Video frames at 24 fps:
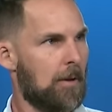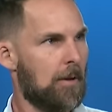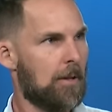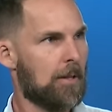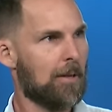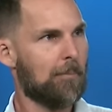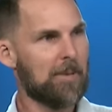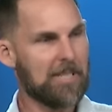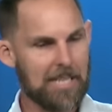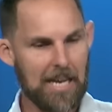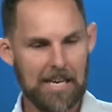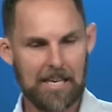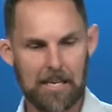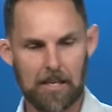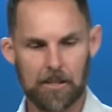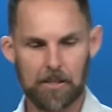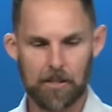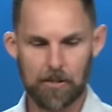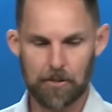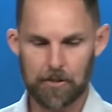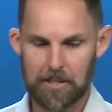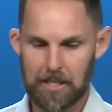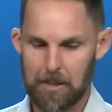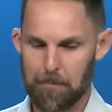Let me take you a
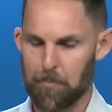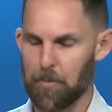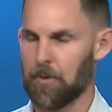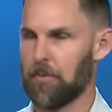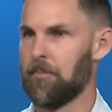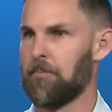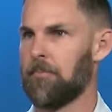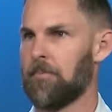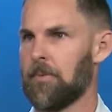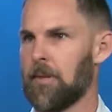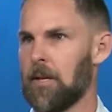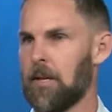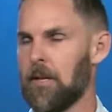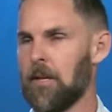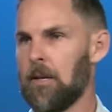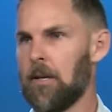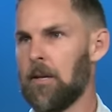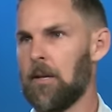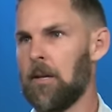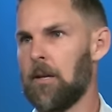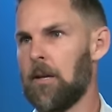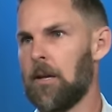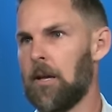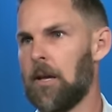little deeper.
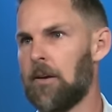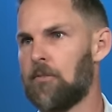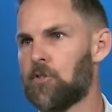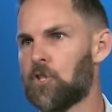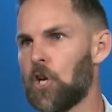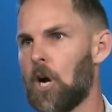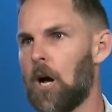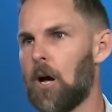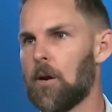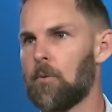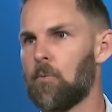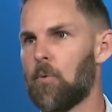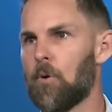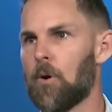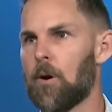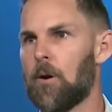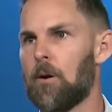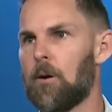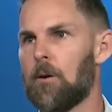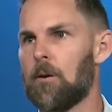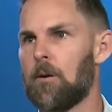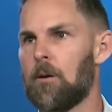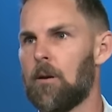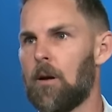If John were
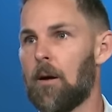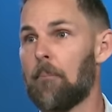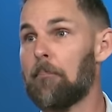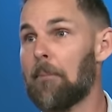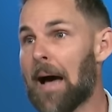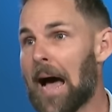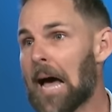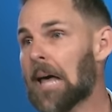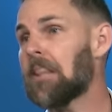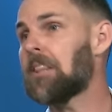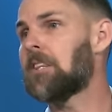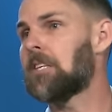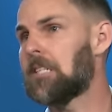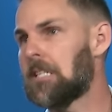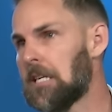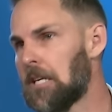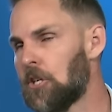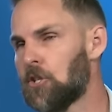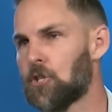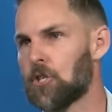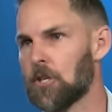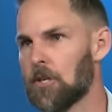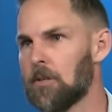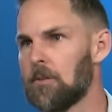a, a, math
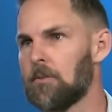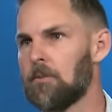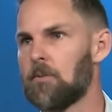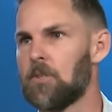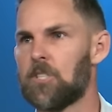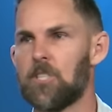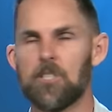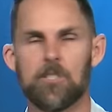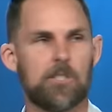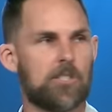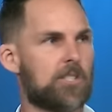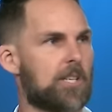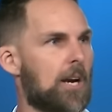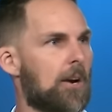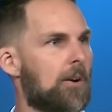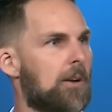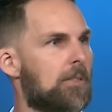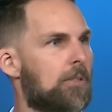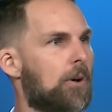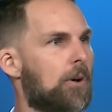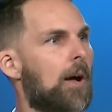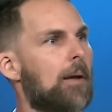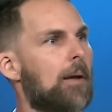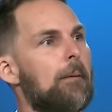teacher, which is a
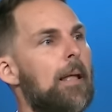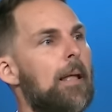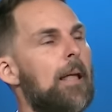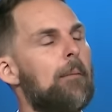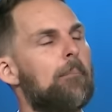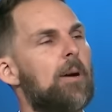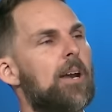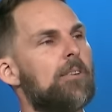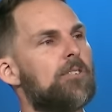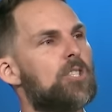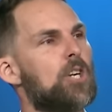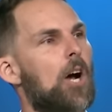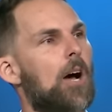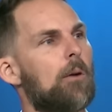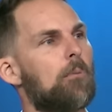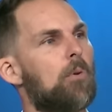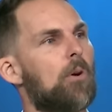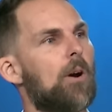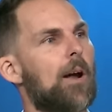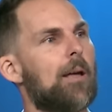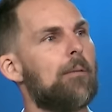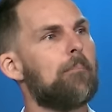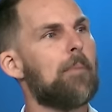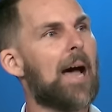scary thought, but if John
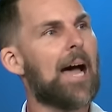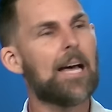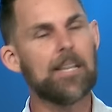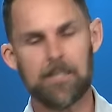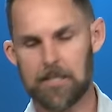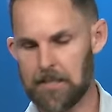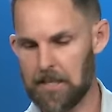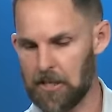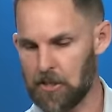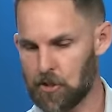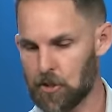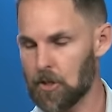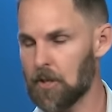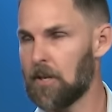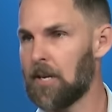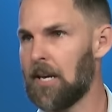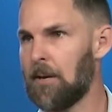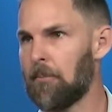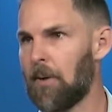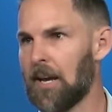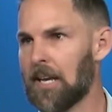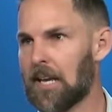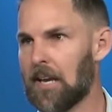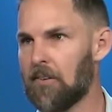were a math teacher,
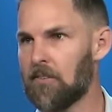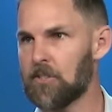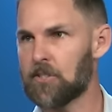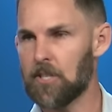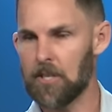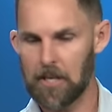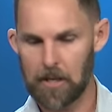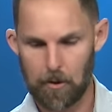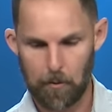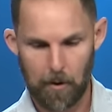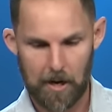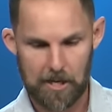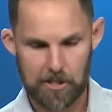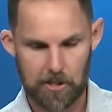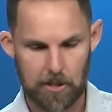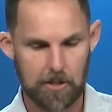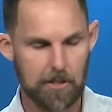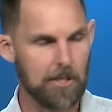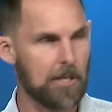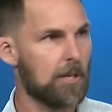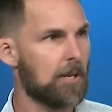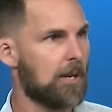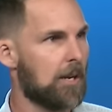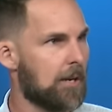he might give us an equation
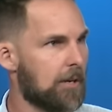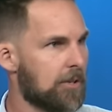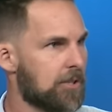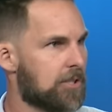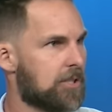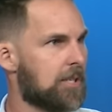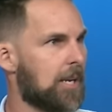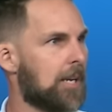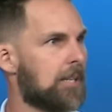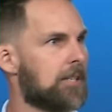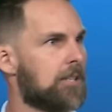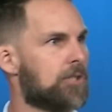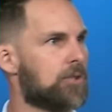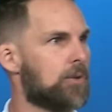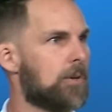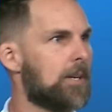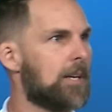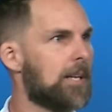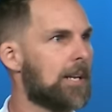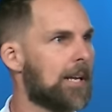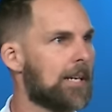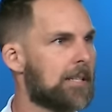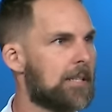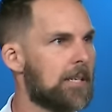to understand the
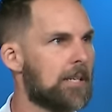Trinity like